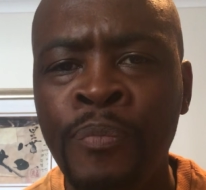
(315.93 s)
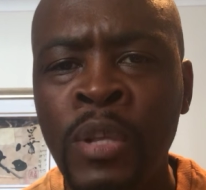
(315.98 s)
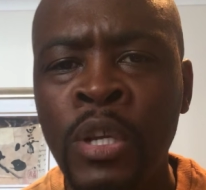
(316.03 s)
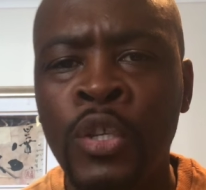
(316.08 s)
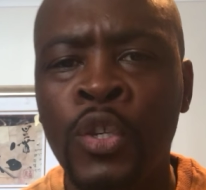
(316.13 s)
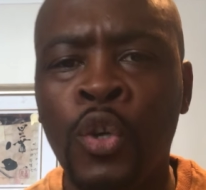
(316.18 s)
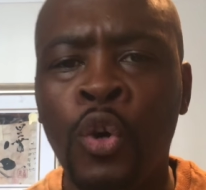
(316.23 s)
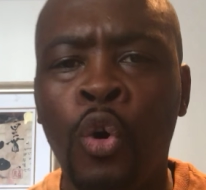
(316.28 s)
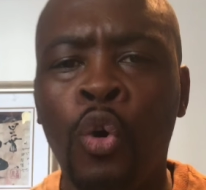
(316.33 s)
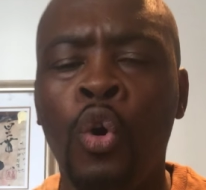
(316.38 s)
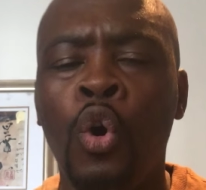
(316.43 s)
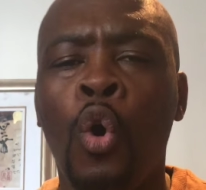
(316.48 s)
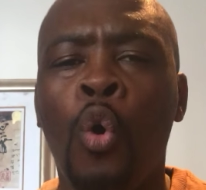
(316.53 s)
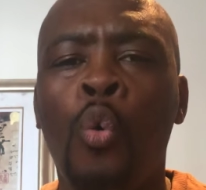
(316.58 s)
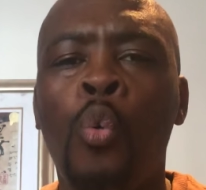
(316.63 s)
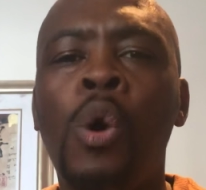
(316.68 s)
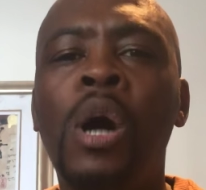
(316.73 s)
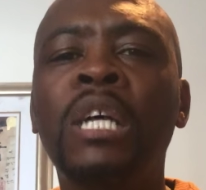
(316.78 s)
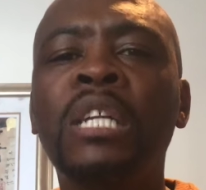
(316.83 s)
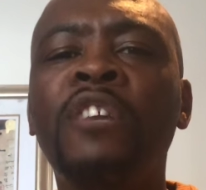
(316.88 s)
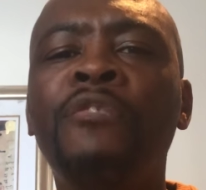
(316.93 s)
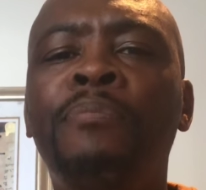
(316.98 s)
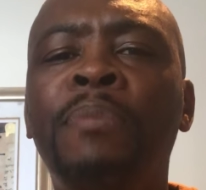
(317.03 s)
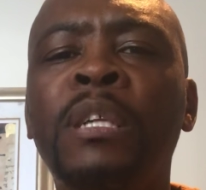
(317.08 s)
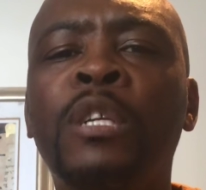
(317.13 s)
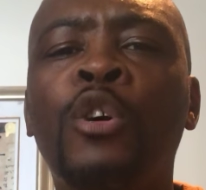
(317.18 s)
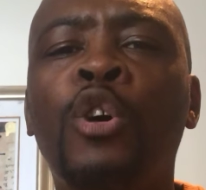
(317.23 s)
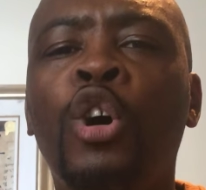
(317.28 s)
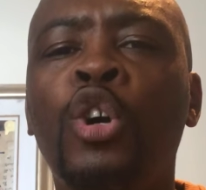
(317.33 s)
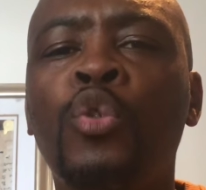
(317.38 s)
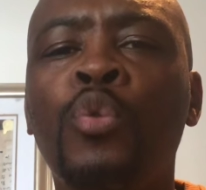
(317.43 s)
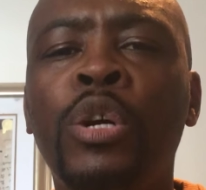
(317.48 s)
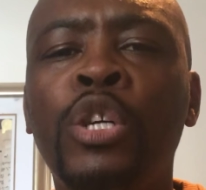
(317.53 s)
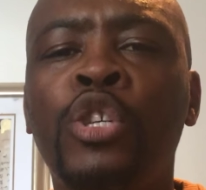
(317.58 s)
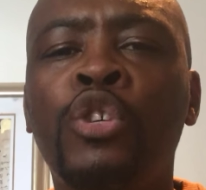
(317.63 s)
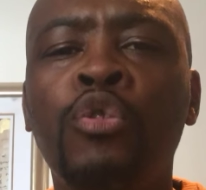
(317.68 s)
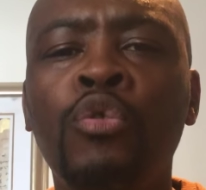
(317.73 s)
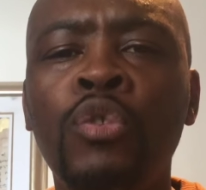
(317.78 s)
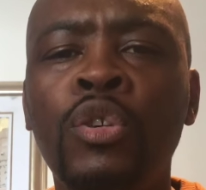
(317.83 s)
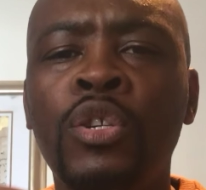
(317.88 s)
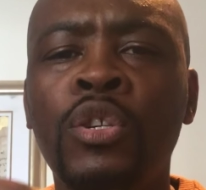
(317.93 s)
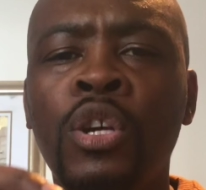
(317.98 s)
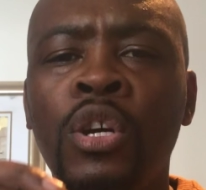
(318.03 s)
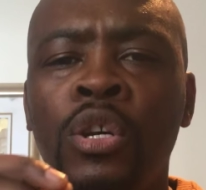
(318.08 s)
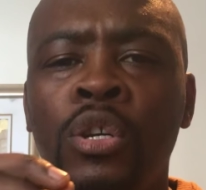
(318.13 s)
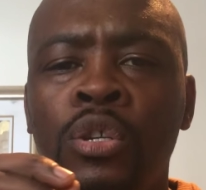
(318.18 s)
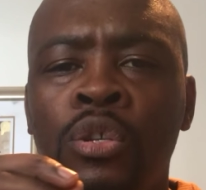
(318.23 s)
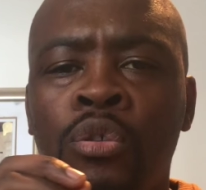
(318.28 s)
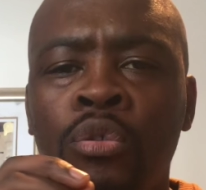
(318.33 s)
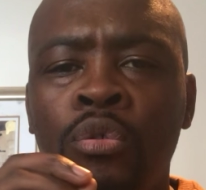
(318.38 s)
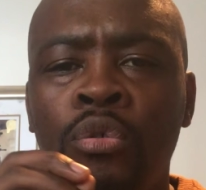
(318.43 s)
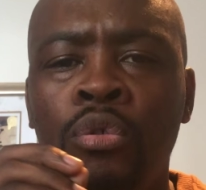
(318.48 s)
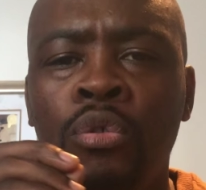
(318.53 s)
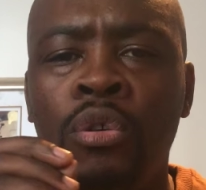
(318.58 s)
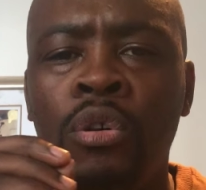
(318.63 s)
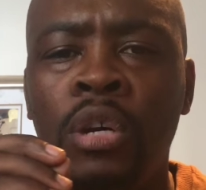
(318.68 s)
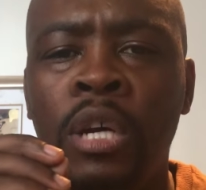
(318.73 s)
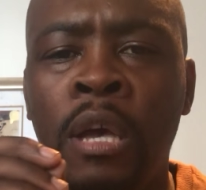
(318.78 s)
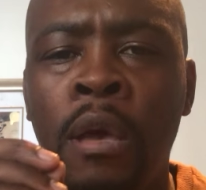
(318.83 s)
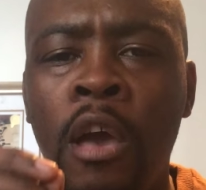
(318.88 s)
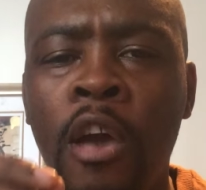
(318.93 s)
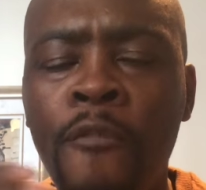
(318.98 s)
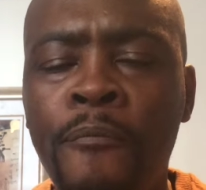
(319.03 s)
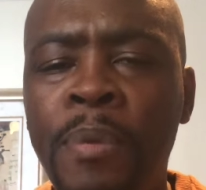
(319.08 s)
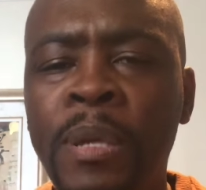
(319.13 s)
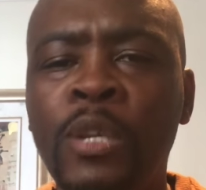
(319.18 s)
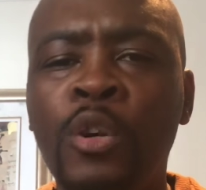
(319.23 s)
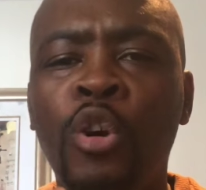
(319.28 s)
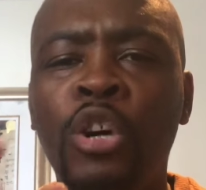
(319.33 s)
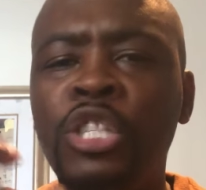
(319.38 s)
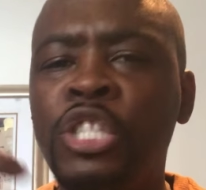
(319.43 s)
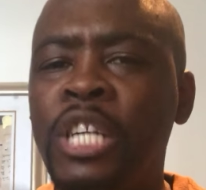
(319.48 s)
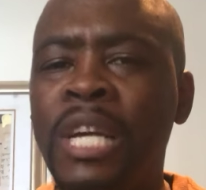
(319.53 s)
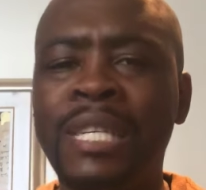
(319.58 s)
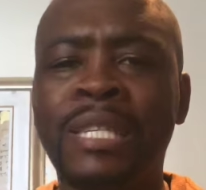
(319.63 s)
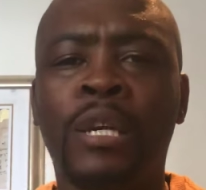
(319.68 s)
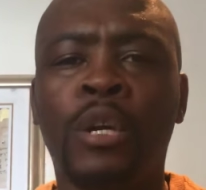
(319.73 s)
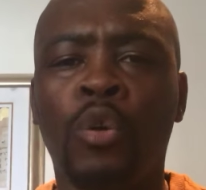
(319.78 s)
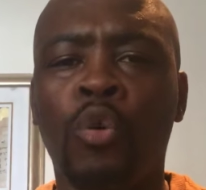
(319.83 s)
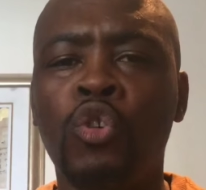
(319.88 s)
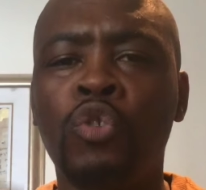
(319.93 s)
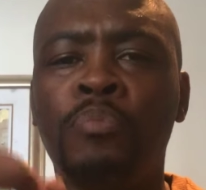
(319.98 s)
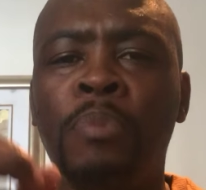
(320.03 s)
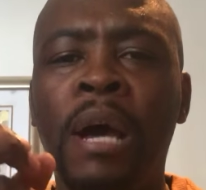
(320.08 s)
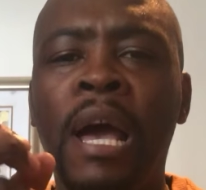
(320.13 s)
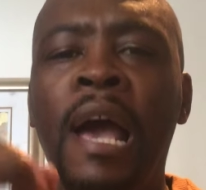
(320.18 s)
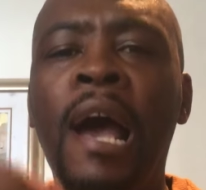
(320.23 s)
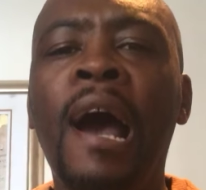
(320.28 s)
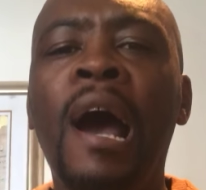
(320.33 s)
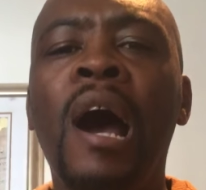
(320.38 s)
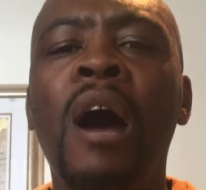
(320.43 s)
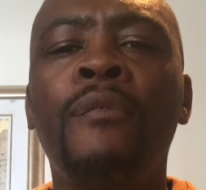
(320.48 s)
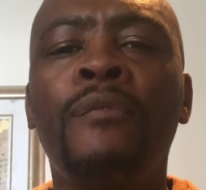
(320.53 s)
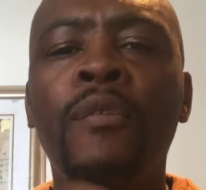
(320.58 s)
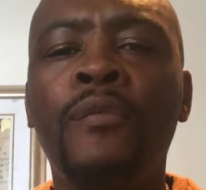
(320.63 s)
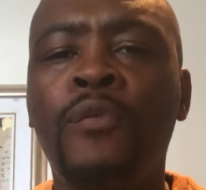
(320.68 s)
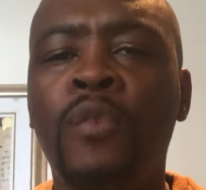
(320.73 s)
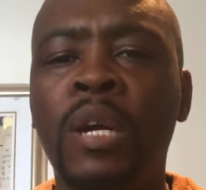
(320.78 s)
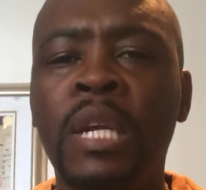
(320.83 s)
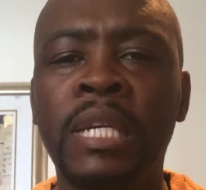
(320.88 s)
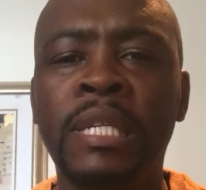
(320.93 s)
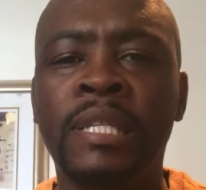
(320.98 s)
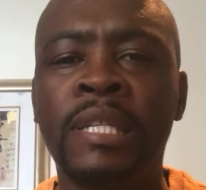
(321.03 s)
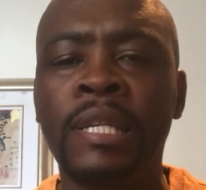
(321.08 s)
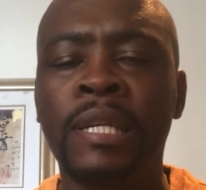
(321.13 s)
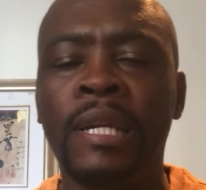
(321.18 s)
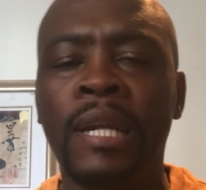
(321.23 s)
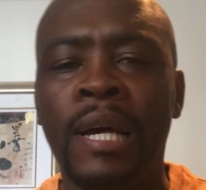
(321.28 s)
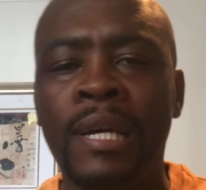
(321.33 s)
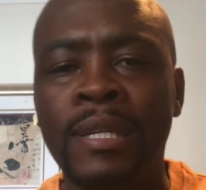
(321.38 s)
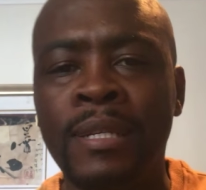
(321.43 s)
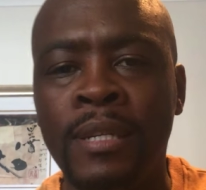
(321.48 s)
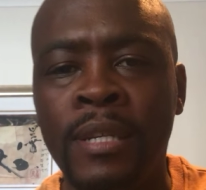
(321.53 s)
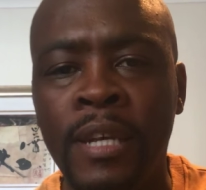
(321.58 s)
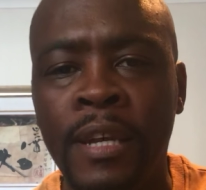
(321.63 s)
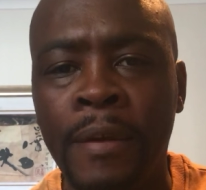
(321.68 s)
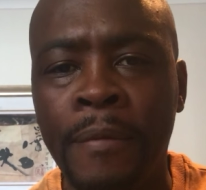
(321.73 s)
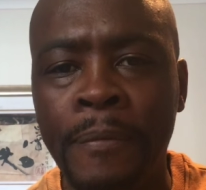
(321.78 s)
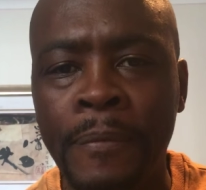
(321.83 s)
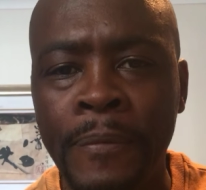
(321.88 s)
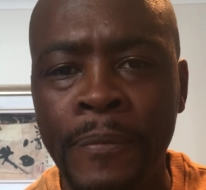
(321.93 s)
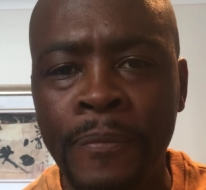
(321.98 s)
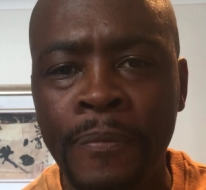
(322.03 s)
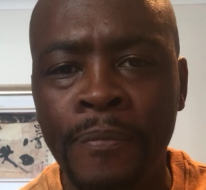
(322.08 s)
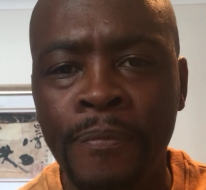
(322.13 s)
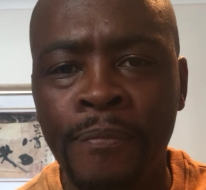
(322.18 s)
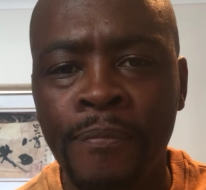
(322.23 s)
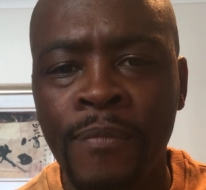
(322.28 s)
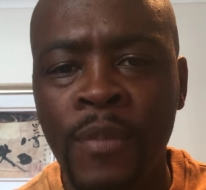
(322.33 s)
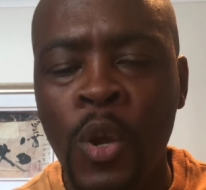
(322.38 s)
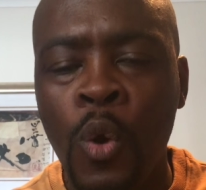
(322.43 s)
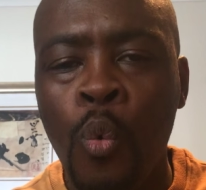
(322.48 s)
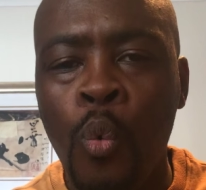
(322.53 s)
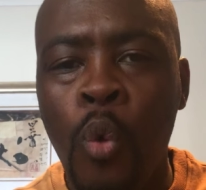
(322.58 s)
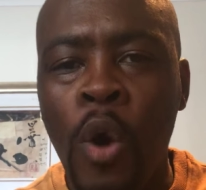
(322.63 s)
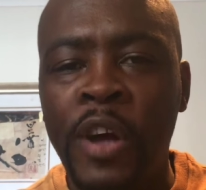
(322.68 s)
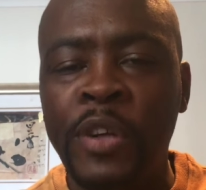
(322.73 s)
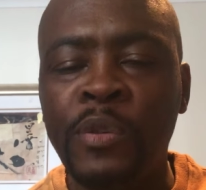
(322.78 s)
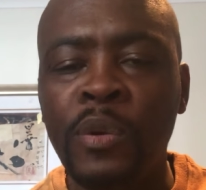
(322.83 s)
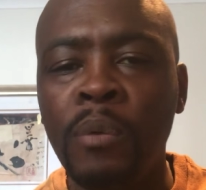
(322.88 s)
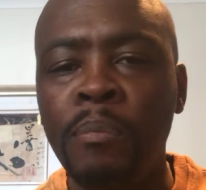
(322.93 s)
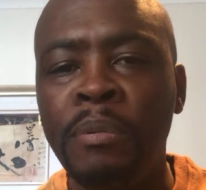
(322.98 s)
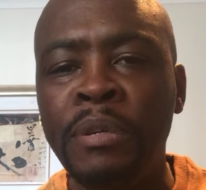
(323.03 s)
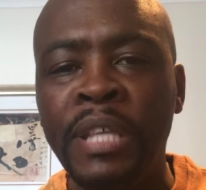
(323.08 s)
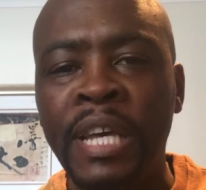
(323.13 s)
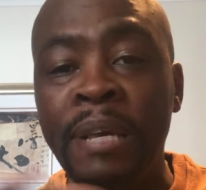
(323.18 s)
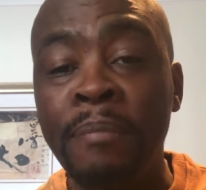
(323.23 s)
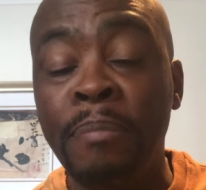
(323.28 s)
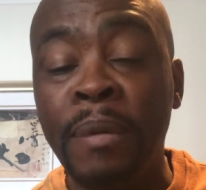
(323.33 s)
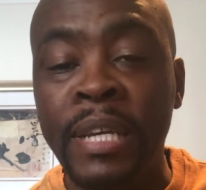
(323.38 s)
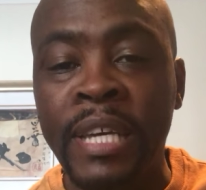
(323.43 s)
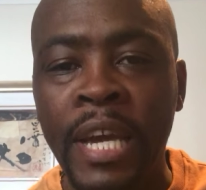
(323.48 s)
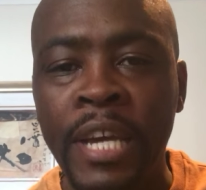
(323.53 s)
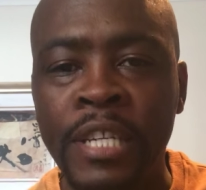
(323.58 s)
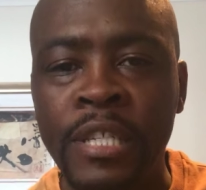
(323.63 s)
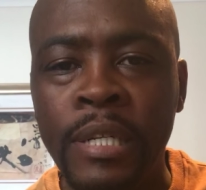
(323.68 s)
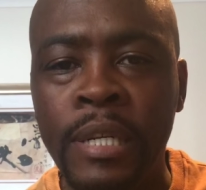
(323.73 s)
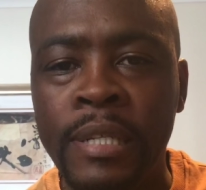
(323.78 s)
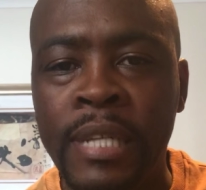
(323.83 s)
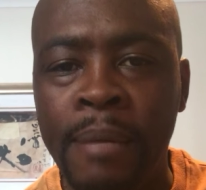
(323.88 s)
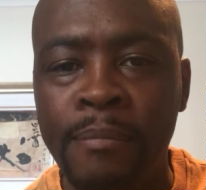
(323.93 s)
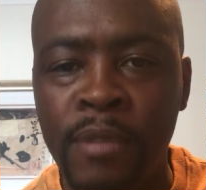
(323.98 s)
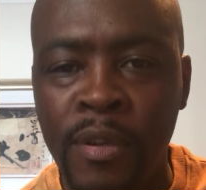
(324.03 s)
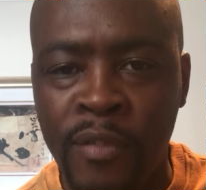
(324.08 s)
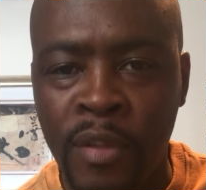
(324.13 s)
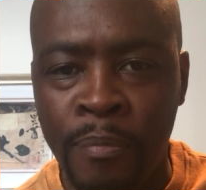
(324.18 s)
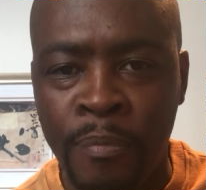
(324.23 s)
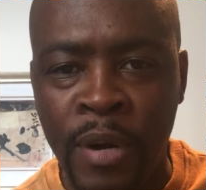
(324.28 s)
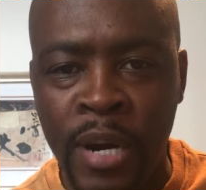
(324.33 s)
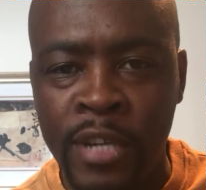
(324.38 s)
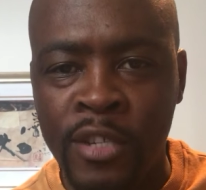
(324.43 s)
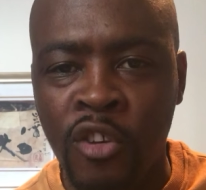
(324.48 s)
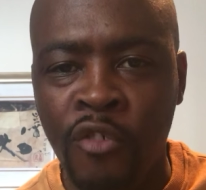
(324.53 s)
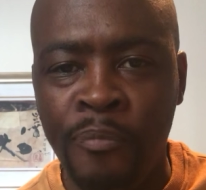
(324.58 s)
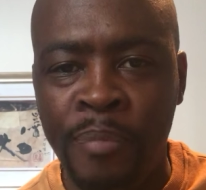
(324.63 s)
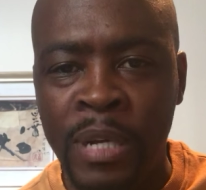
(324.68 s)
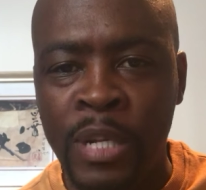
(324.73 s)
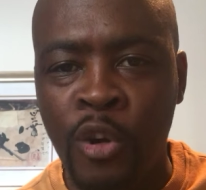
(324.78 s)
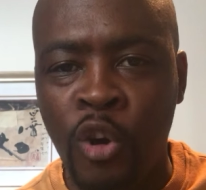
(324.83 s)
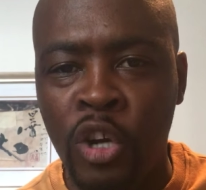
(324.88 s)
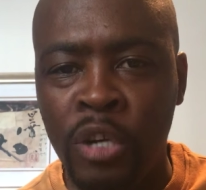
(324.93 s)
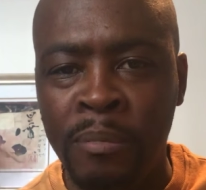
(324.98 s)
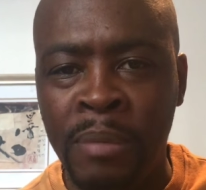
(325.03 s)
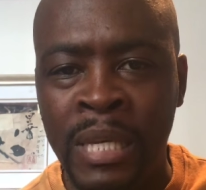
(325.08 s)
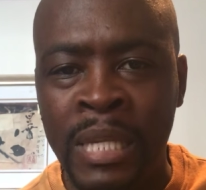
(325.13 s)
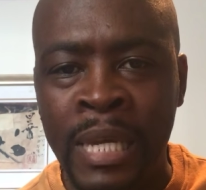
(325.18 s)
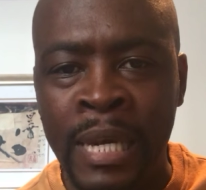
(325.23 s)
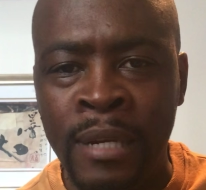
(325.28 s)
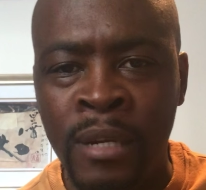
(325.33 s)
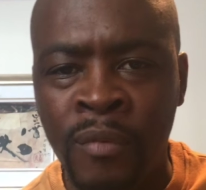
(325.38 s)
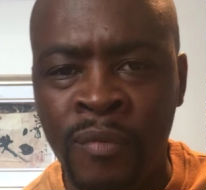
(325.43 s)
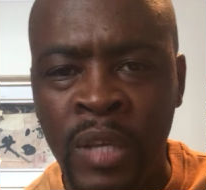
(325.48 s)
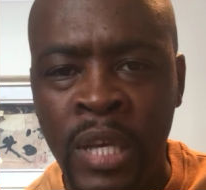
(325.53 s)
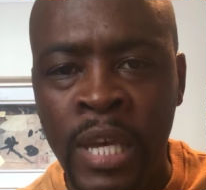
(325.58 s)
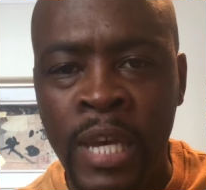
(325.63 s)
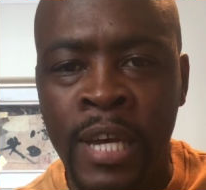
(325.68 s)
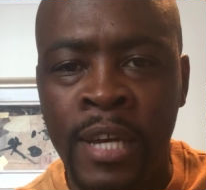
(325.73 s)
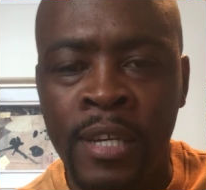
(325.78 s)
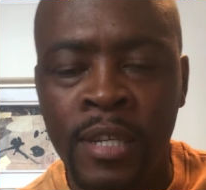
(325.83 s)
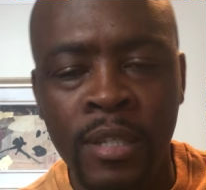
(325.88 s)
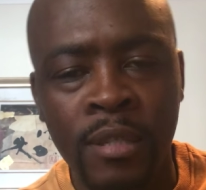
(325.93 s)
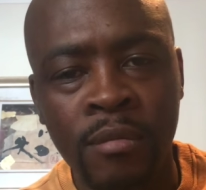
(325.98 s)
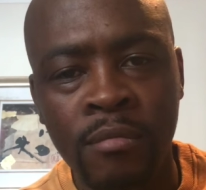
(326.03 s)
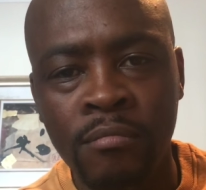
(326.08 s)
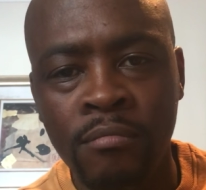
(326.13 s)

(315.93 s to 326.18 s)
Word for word: So what if Bitcoin were choose to, eh, if Bitcoin just grows by half of what it did last year? What will be the implication in terms of the price of Bitcoin by the end of the year?